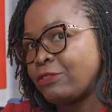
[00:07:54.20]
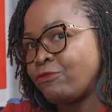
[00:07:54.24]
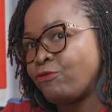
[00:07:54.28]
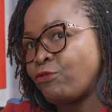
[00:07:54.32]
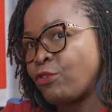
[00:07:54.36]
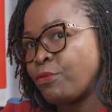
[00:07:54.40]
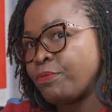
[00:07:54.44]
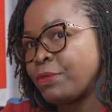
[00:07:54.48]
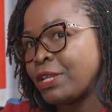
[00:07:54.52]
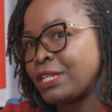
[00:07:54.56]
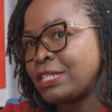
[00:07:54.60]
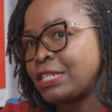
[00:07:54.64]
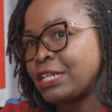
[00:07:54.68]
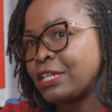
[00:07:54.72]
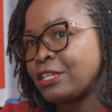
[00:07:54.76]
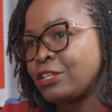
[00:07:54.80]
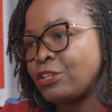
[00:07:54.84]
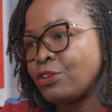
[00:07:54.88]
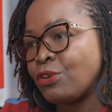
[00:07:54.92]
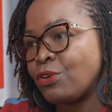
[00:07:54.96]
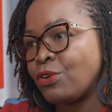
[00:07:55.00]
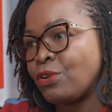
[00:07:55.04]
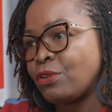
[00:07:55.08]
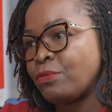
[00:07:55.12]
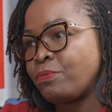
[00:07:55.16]
from the
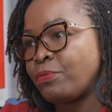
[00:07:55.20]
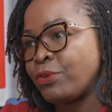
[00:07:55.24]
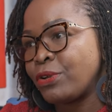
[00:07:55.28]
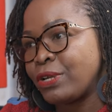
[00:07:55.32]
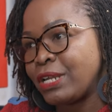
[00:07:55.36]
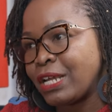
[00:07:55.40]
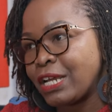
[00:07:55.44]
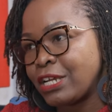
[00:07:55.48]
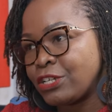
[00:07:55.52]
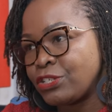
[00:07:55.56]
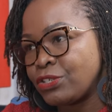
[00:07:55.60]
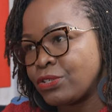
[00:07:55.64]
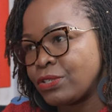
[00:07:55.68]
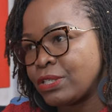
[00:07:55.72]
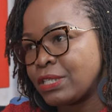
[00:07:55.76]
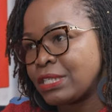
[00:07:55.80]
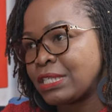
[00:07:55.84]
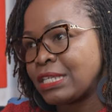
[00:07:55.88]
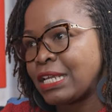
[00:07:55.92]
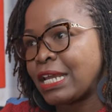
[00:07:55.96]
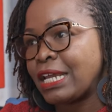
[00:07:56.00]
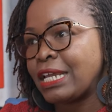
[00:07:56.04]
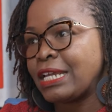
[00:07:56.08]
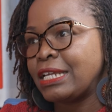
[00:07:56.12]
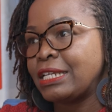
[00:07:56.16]
technical production
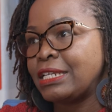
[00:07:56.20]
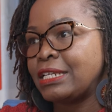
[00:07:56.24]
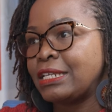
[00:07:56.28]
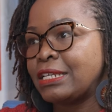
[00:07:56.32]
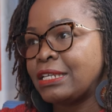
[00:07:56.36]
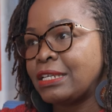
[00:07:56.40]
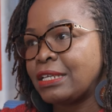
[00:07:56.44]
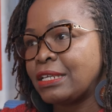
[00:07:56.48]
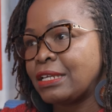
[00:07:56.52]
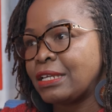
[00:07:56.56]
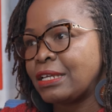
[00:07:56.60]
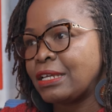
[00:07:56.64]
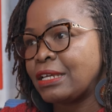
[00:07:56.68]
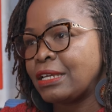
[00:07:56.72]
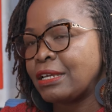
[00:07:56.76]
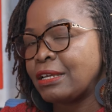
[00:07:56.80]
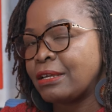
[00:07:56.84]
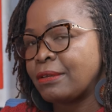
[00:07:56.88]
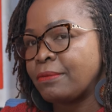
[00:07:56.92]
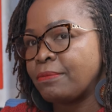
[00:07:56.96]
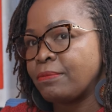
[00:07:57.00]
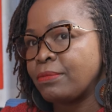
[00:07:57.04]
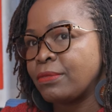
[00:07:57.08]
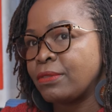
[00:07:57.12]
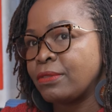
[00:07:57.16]
side,
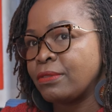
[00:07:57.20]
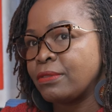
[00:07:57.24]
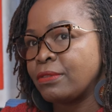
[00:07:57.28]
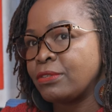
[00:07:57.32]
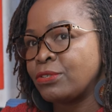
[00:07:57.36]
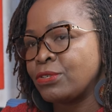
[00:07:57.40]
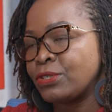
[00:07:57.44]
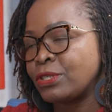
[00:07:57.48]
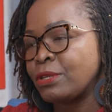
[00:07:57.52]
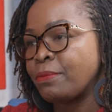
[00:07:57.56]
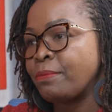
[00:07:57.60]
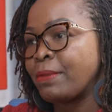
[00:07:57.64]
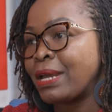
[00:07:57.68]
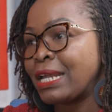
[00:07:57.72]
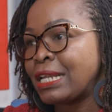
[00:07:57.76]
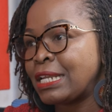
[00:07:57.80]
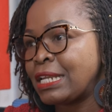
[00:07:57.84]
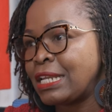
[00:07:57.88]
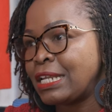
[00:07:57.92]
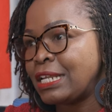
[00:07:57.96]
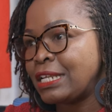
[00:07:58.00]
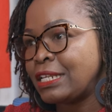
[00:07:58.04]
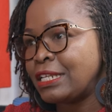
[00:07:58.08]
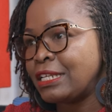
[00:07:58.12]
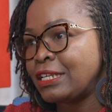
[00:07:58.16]
um, it was a
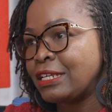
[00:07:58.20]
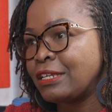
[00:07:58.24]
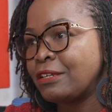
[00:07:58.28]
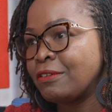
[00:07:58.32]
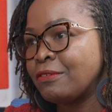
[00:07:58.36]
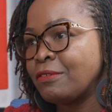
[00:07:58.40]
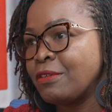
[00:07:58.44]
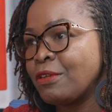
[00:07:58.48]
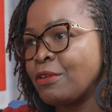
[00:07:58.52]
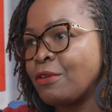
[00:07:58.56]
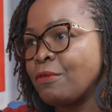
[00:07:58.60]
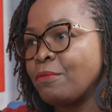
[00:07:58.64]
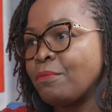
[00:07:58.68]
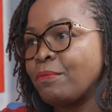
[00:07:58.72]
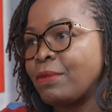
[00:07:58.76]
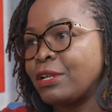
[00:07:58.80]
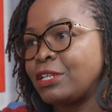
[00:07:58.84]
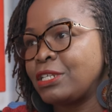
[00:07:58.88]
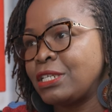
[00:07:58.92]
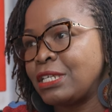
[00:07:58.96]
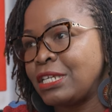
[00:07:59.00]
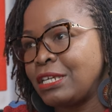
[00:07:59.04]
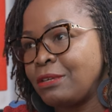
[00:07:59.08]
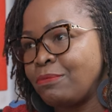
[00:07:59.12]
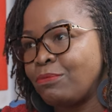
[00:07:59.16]
man leading,
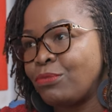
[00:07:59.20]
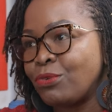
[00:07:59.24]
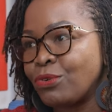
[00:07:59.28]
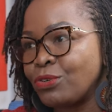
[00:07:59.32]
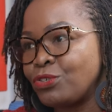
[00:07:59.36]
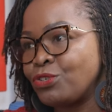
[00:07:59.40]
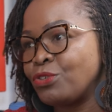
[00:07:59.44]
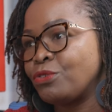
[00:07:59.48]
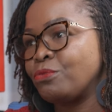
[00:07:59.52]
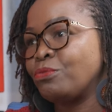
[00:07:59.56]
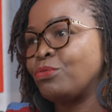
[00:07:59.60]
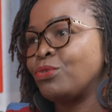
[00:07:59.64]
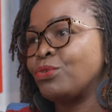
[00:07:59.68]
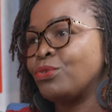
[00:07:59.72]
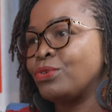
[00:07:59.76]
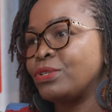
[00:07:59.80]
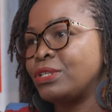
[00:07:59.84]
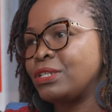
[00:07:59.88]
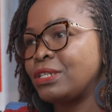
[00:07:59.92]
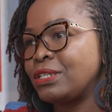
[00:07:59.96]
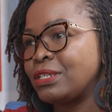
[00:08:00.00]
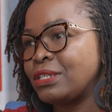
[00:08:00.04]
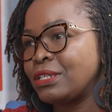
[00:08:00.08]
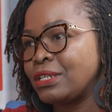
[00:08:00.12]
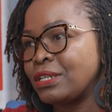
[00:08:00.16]
but he brought on
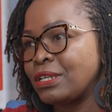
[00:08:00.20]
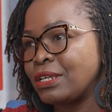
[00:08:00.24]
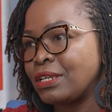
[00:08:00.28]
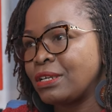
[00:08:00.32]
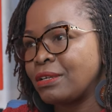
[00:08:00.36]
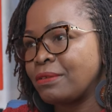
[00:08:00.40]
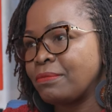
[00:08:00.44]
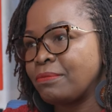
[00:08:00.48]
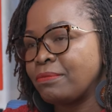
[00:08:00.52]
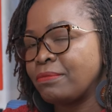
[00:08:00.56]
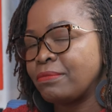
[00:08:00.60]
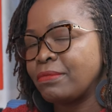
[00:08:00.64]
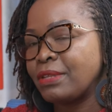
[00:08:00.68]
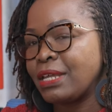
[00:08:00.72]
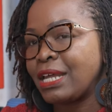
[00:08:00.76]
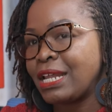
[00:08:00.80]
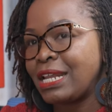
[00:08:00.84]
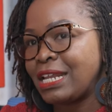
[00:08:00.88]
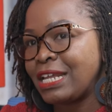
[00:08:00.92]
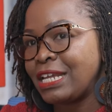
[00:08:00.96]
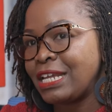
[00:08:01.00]
board um, a